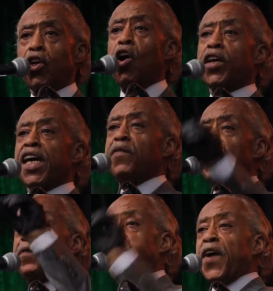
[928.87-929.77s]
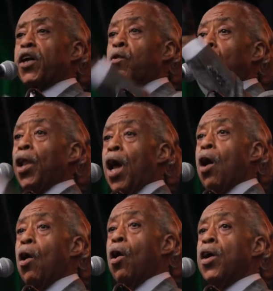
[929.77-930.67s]
Don't give a federal
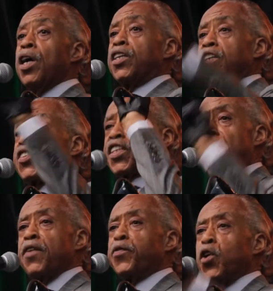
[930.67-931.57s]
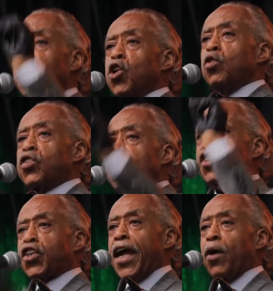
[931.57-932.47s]
law to say if you use the
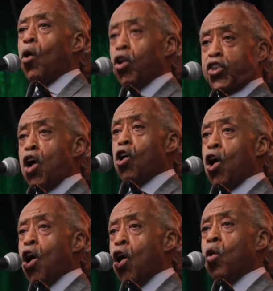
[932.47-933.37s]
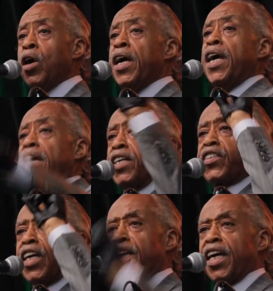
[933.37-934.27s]
chokehold, it's
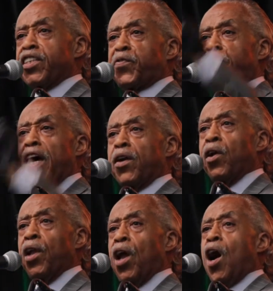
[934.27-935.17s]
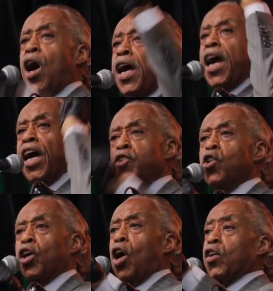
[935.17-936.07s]
against federal law and
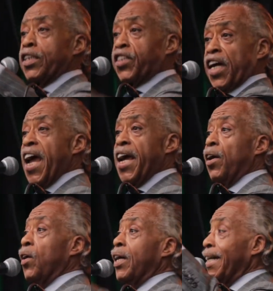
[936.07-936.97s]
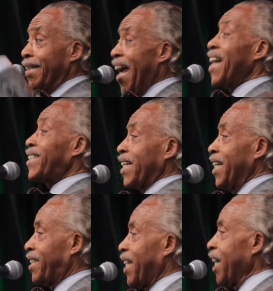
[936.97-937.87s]
you'll go to jail. That's an
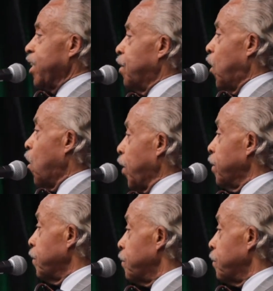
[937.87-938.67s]
executive order.